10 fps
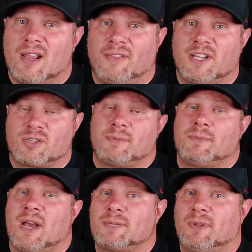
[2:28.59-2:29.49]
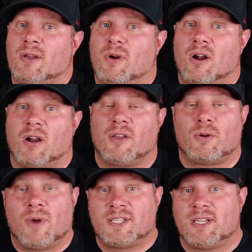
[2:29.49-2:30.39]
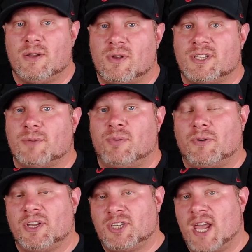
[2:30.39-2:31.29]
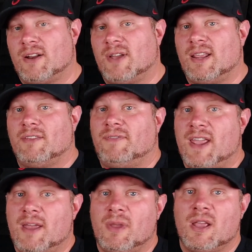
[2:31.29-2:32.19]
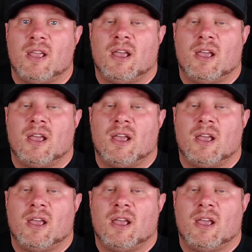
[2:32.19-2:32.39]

In the description box below are other ways that you can support the channel and the fam.